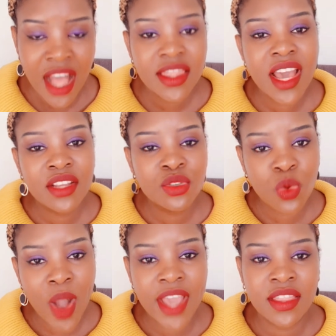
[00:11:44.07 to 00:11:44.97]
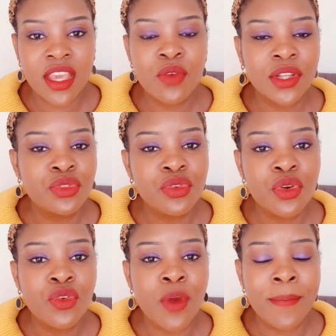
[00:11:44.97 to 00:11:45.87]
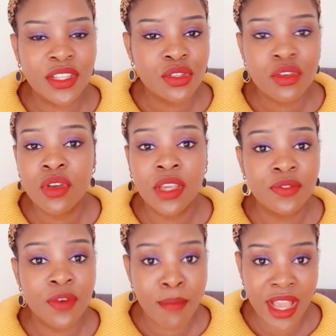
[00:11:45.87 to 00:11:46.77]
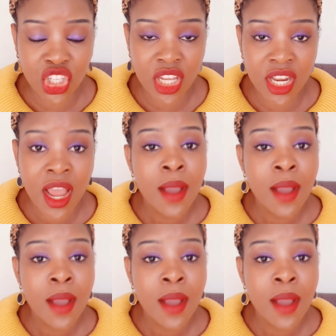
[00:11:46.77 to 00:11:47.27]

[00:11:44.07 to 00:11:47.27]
That is why they want to know your personal information.